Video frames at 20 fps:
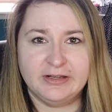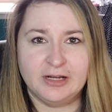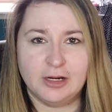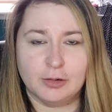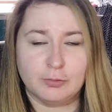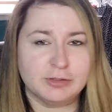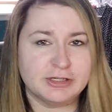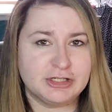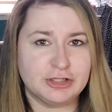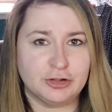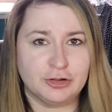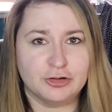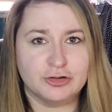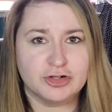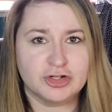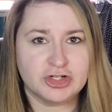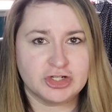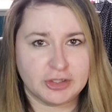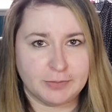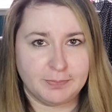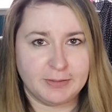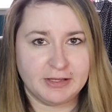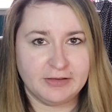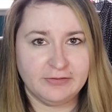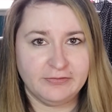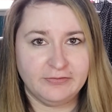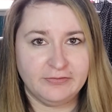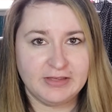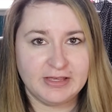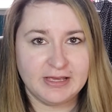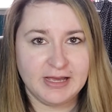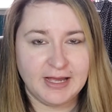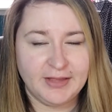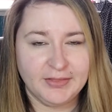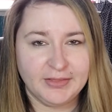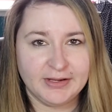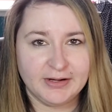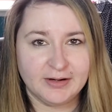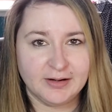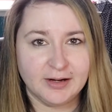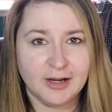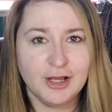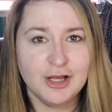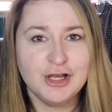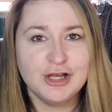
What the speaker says: a return shipping fee on there.